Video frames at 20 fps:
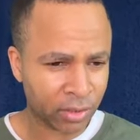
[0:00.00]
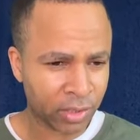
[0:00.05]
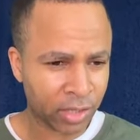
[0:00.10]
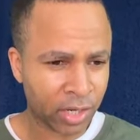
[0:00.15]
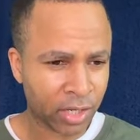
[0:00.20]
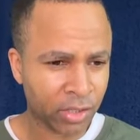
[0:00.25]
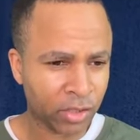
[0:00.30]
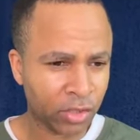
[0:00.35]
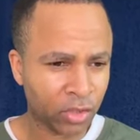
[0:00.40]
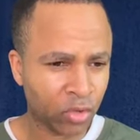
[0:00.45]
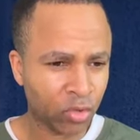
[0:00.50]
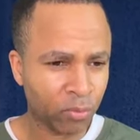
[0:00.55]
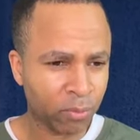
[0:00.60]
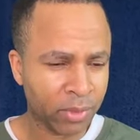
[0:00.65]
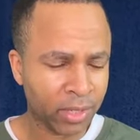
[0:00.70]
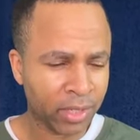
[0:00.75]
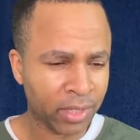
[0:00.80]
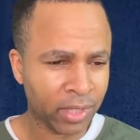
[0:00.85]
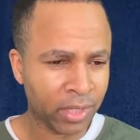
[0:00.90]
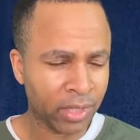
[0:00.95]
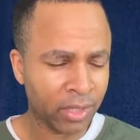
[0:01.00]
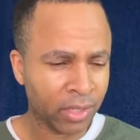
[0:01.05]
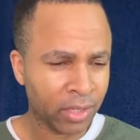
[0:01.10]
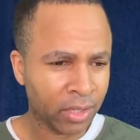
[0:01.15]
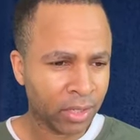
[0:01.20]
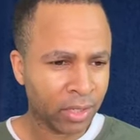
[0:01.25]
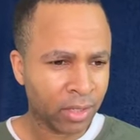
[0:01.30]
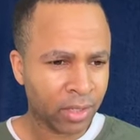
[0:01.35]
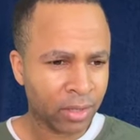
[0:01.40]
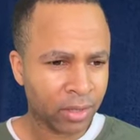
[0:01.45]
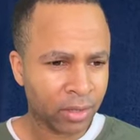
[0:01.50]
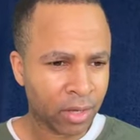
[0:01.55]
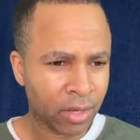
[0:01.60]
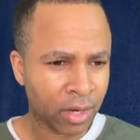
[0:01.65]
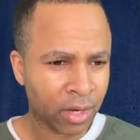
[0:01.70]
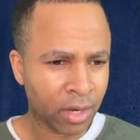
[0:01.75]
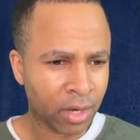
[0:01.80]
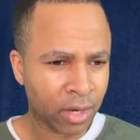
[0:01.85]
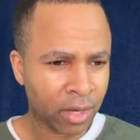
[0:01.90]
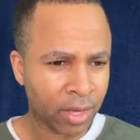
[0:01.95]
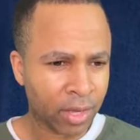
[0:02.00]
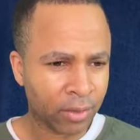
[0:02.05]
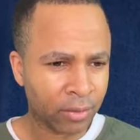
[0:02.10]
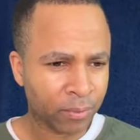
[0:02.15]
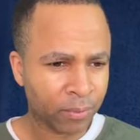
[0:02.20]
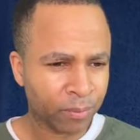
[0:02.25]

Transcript: There are too many uh,